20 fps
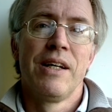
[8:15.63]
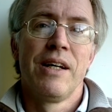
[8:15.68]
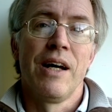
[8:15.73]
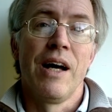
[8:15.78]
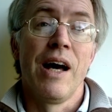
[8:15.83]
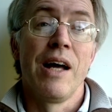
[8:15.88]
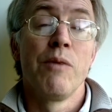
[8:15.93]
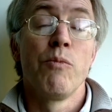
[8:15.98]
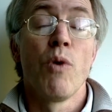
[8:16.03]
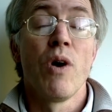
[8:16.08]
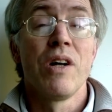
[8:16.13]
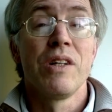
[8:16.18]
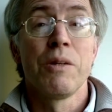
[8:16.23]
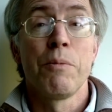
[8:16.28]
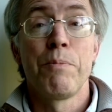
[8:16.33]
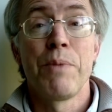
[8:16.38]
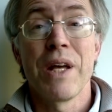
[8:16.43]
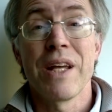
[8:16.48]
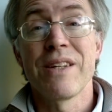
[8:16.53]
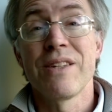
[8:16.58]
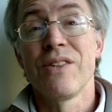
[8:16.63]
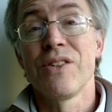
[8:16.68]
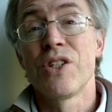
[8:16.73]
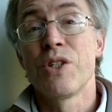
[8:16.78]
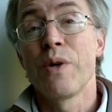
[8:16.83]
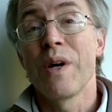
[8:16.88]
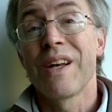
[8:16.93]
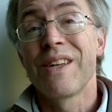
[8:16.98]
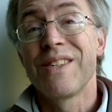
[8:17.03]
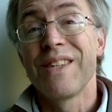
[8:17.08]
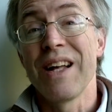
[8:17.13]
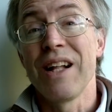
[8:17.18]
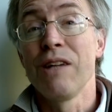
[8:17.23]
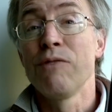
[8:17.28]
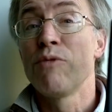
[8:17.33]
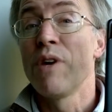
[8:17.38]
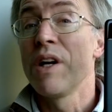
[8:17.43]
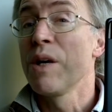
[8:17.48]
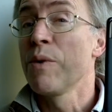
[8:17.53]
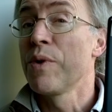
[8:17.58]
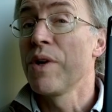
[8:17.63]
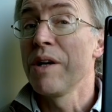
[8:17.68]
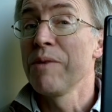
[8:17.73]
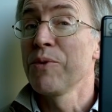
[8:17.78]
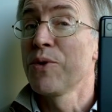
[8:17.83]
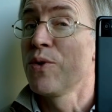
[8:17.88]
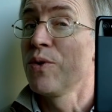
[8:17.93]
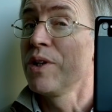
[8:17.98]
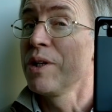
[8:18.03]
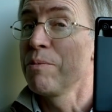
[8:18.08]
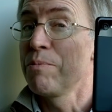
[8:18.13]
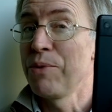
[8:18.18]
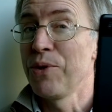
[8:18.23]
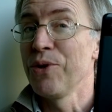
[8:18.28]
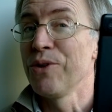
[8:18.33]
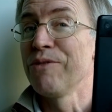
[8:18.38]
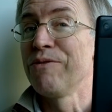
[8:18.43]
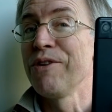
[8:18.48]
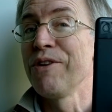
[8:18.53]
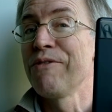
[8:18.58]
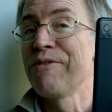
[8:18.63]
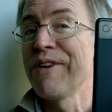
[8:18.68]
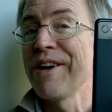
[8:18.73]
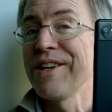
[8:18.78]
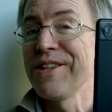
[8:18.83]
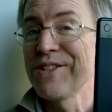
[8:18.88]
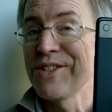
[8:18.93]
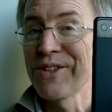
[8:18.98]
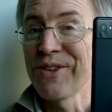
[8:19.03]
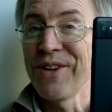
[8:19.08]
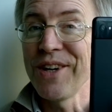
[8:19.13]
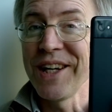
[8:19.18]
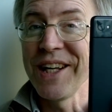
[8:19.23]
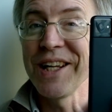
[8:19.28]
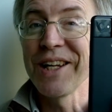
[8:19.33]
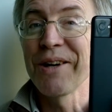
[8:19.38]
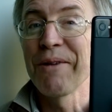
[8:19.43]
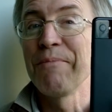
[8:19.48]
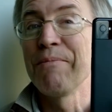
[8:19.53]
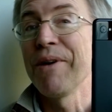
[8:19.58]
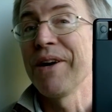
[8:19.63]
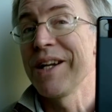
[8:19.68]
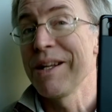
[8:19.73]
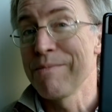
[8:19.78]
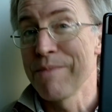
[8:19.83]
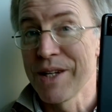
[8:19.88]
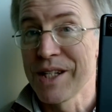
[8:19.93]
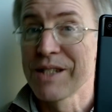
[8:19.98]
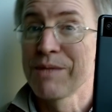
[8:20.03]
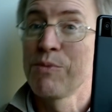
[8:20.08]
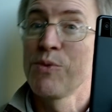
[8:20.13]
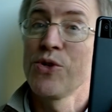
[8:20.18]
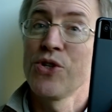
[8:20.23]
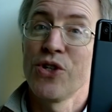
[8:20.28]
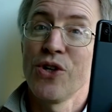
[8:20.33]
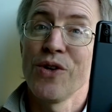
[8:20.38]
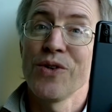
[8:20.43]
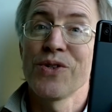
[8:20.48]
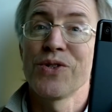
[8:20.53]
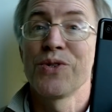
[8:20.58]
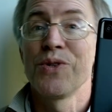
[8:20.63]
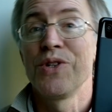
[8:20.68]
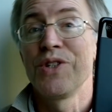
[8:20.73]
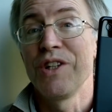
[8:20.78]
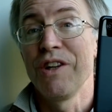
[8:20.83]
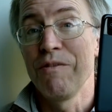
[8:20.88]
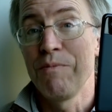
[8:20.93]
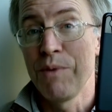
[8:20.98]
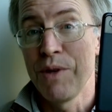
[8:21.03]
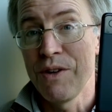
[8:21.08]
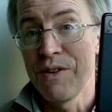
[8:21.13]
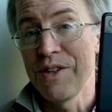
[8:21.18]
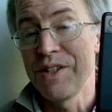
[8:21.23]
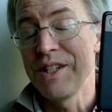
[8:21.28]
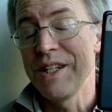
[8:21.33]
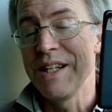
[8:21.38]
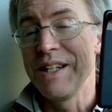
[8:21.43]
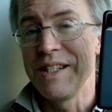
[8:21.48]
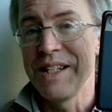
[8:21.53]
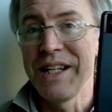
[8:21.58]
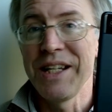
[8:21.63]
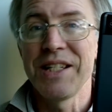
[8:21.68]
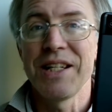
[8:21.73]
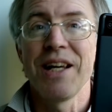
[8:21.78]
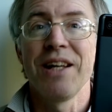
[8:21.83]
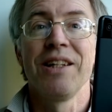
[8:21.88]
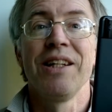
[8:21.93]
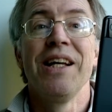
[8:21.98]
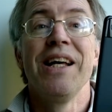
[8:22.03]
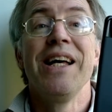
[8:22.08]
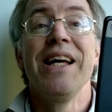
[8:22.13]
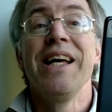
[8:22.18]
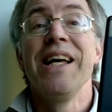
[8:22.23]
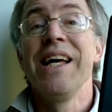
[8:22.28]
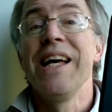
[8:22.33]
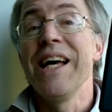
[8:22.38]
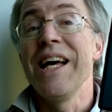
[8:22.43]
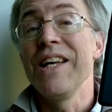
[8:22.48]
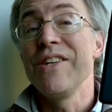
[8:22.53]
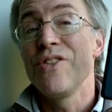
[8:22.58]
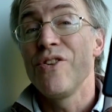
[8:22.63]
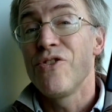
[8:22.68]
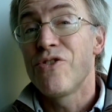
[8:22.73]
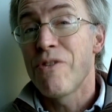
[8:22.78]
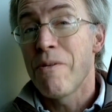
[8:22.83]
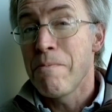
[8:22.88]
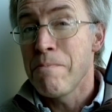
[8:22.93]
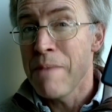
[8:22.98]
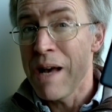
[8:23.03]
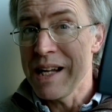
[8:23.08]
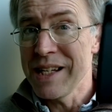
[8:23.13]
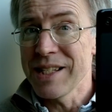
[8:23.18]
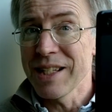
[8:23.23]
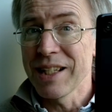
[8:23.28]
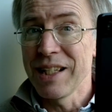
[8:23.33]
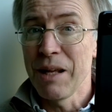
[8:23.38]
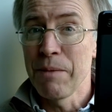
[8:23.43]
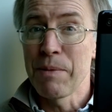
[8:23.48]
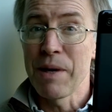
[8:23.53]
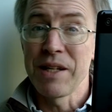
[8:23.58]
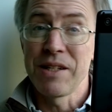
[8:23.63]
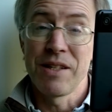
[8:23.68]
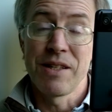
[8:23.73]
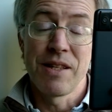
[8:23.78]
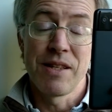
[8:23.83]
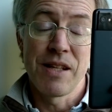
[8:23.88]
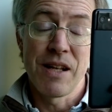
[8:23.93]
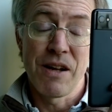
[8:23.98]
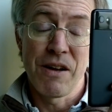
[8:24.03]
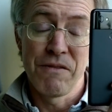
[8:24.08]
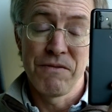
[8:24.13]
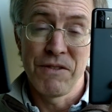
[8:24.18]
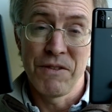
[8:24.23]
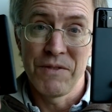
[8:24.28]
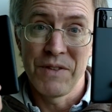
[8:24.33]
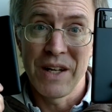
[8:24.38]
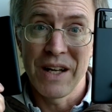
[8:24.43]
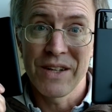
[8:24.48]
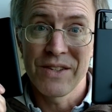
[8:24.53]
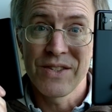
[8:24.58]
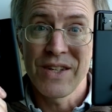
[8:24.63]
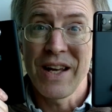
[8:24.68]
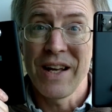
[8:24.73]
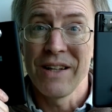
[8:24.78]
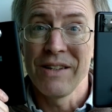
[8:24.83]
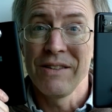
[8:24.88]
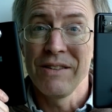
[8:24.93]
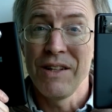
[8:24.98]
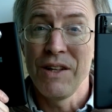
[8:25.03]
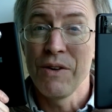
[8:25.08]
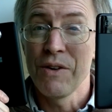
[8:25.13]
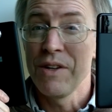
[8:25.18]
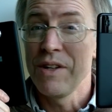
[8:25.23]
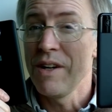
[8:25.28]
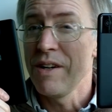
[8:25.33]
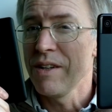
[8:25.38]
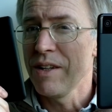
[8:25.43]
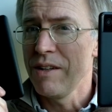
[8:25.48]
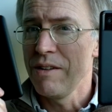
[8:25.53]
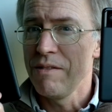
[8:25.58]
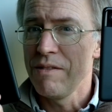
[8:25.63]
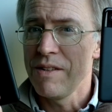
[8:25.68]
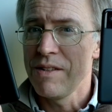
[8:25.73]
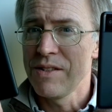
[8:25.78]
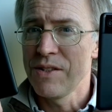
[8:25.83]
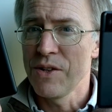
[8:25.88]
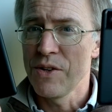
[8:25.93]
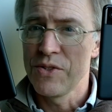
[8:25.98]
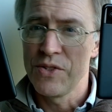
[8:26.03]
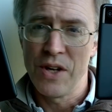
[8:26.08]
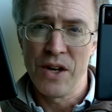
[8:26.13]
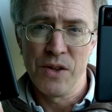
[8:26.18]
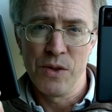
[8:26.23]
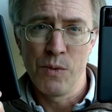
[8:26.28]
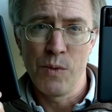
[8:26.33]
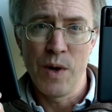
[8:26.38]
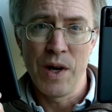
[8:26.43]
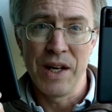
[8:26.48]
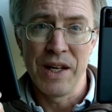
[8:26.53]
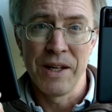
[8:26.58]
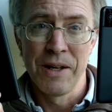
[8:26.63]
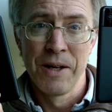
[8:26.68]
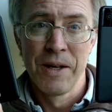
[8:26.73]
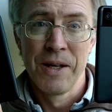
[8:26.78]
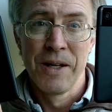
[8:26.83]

And while the Pixel 2 XL, running what I'm calling PureView Phase 3, combining multiple shots to achieve purity and detail, isn't dramatically better than the 950 XL, you could argue this toss either way,